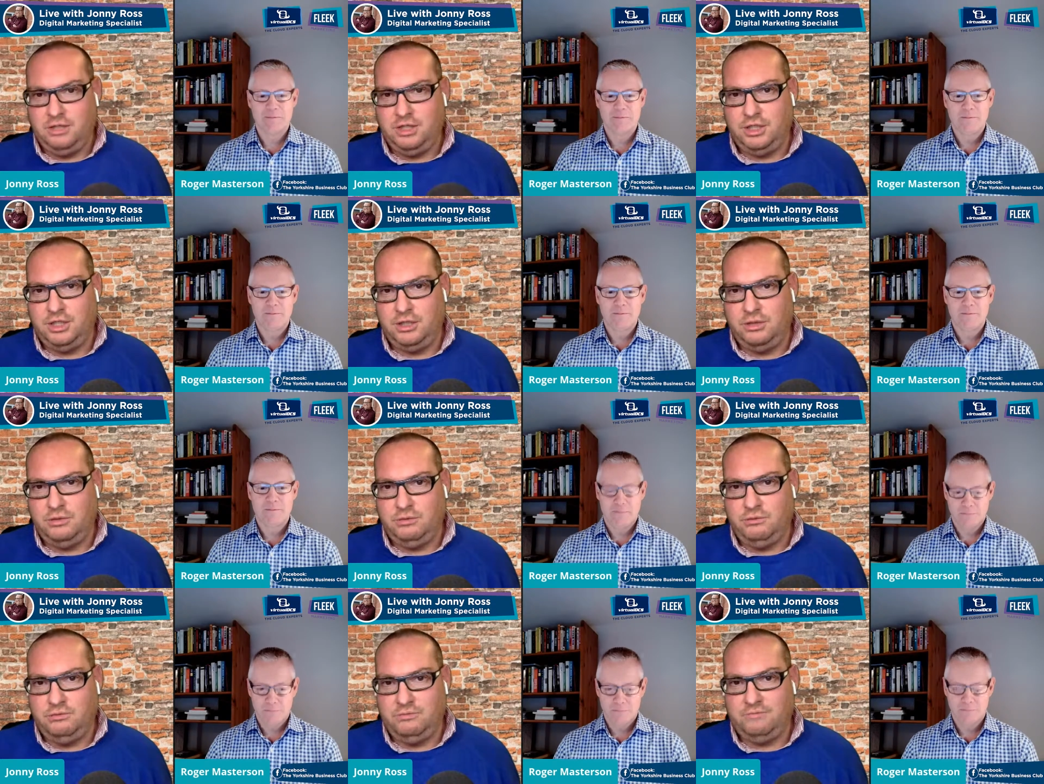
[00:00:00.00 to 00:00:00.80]

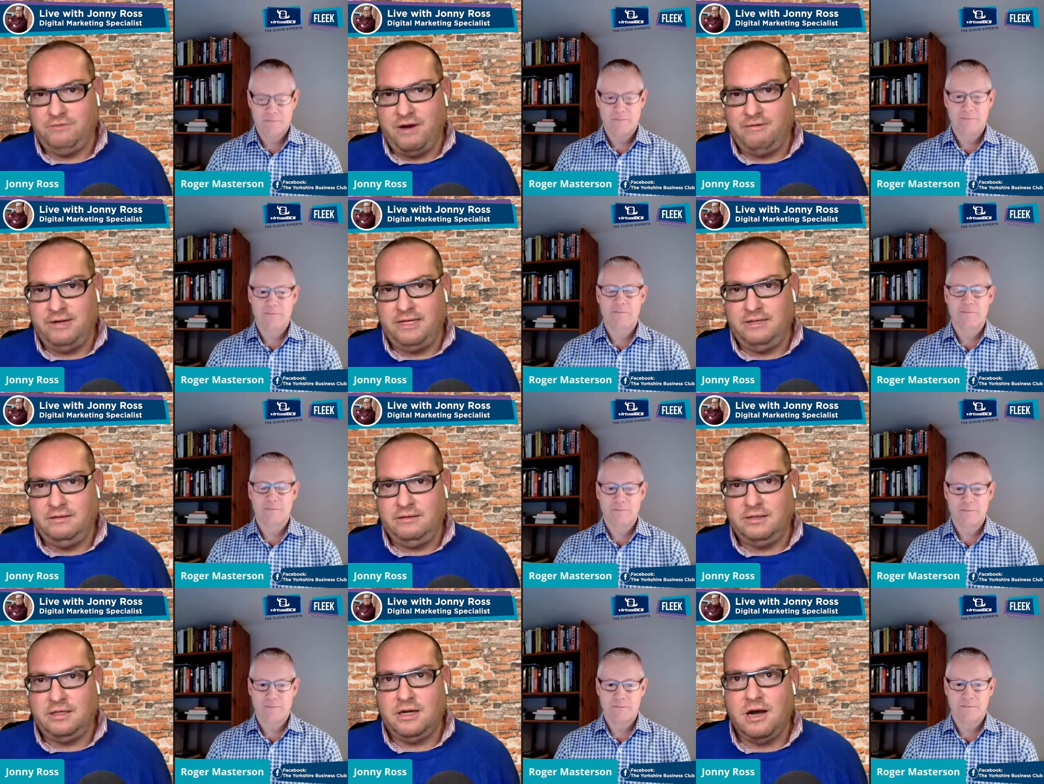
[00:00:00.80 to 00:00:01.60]
Speaker 1: You very
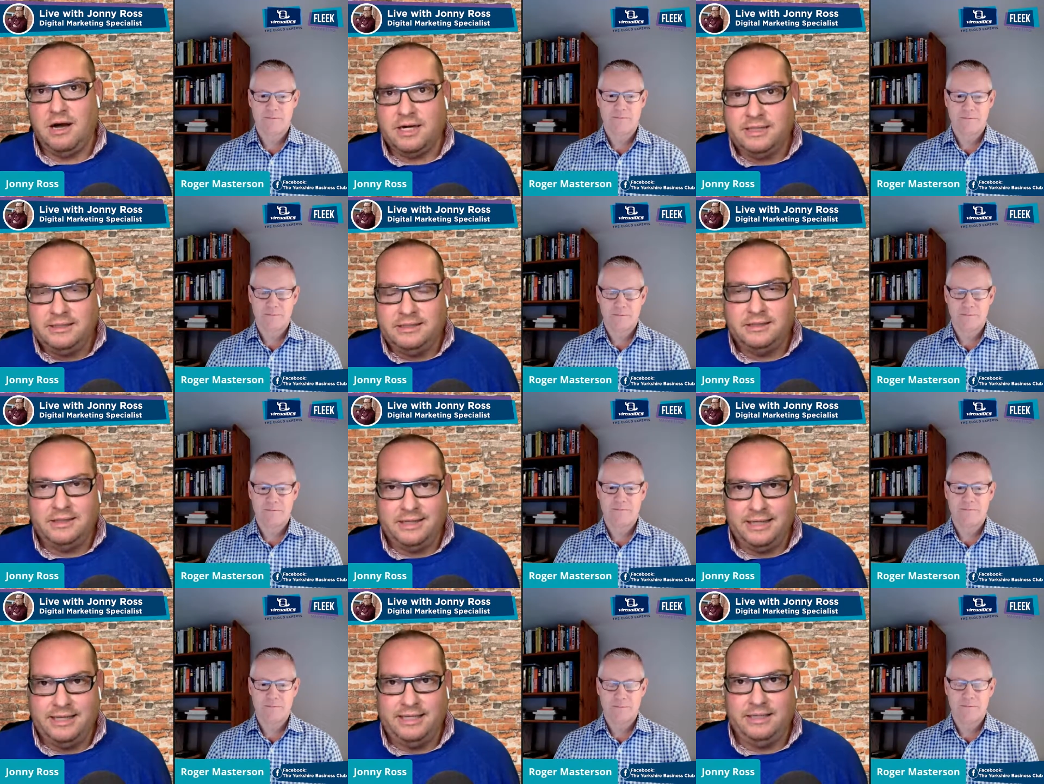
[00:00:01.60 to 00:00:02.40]

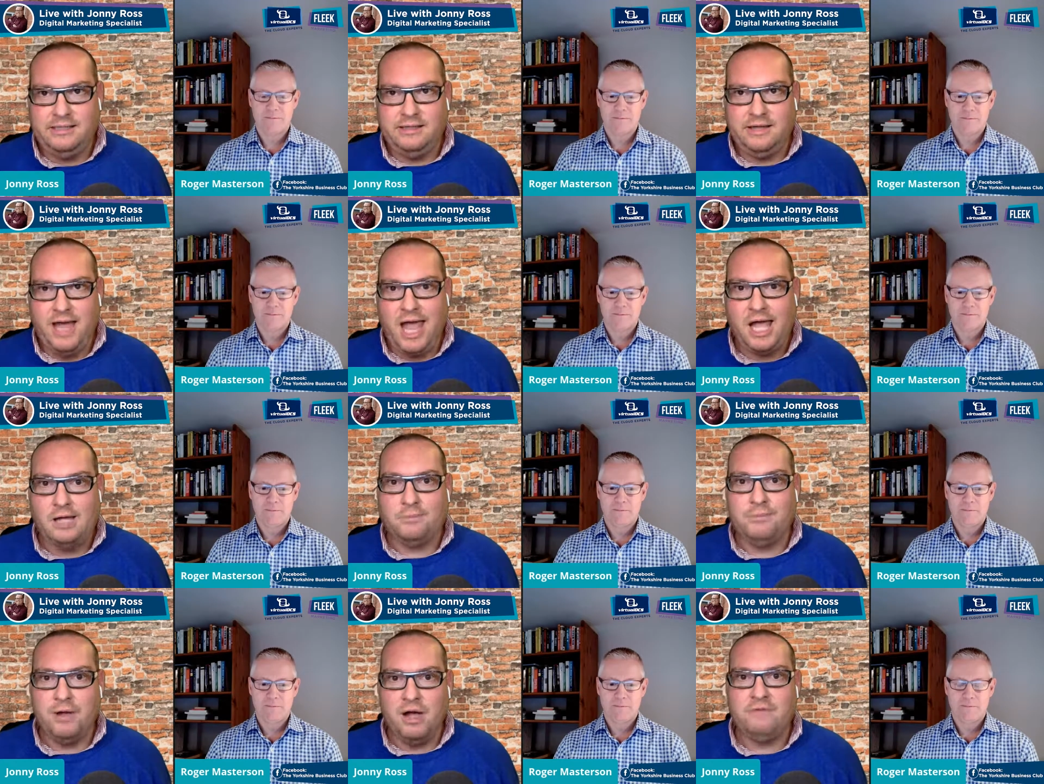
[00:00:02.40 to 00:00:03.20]
kindly
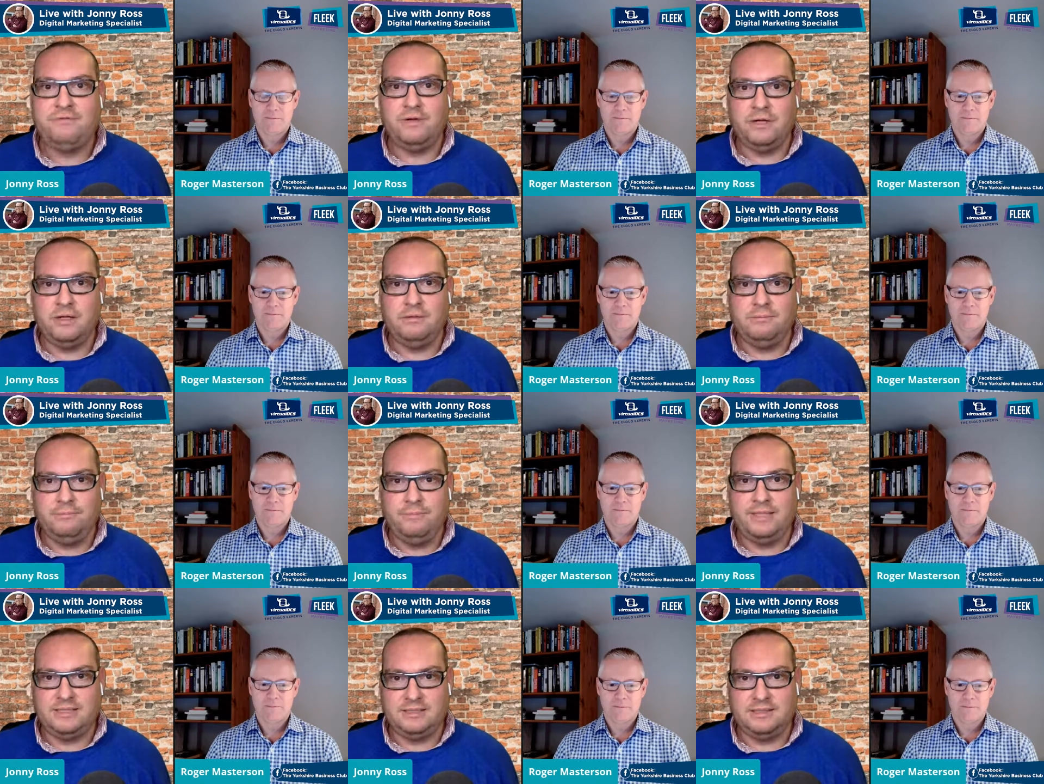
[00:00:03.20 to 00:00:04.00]
help other
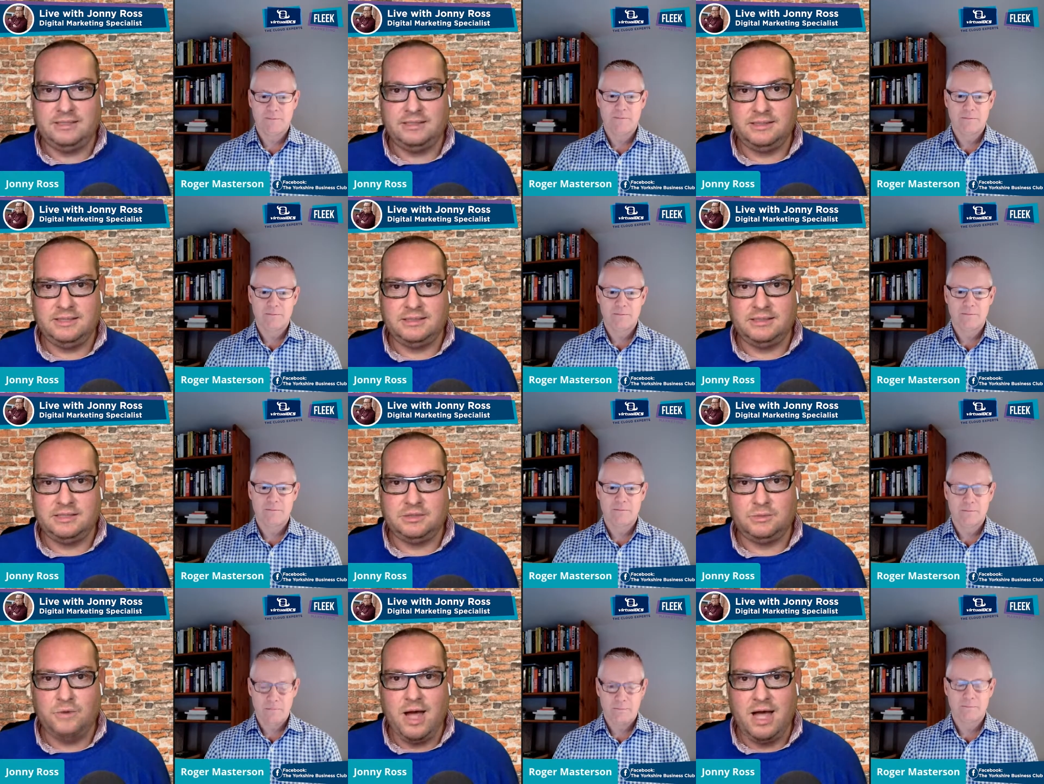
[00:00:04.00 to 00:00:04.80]
businesses
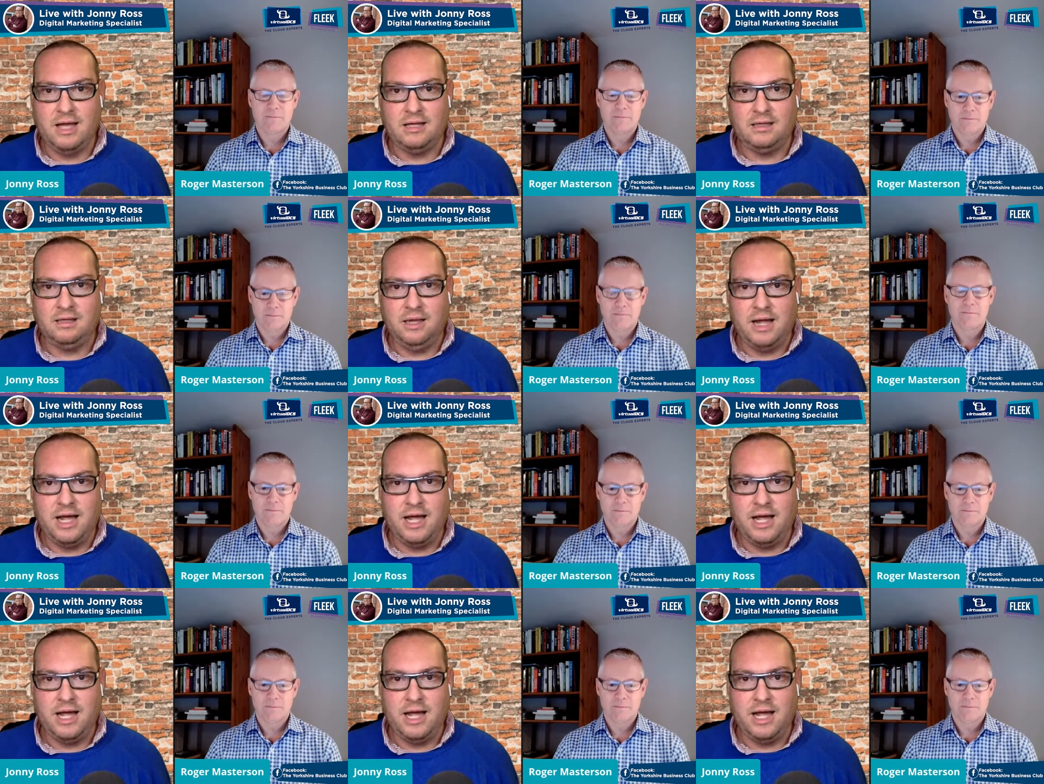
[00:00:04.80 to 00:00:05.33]
as well.